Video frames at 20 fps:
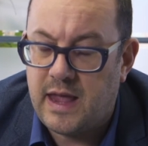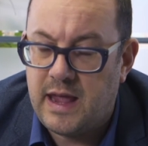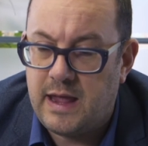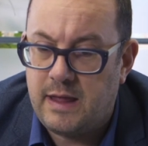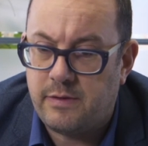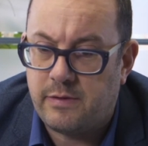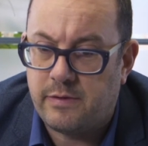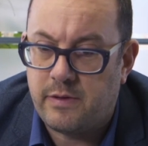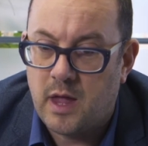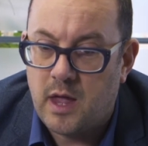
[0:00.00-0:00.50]

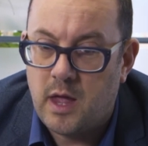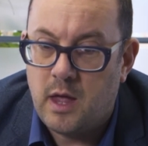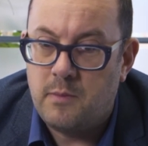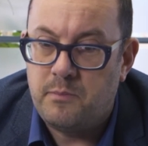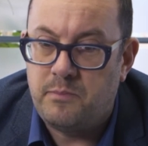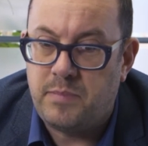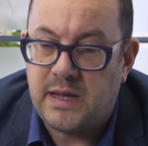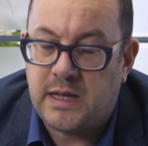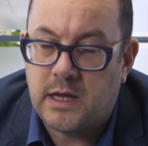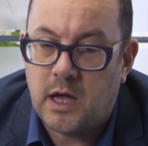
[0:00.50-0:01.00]
is
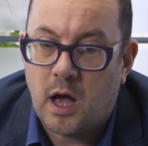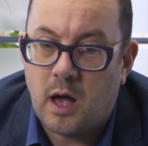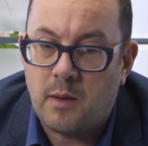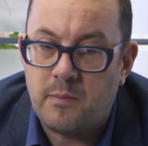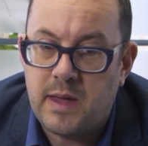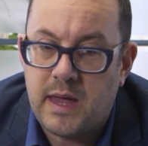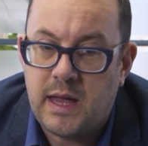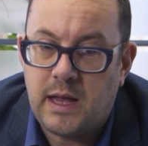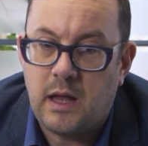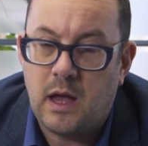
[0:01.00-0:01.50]

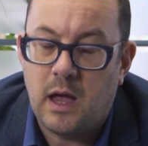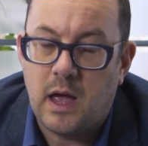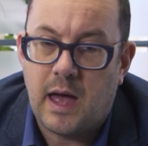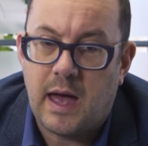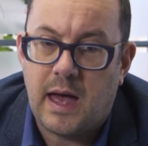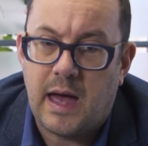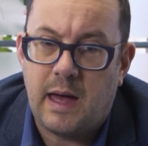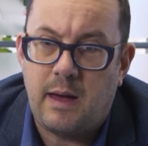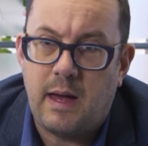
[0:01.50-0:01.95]
becoming uh,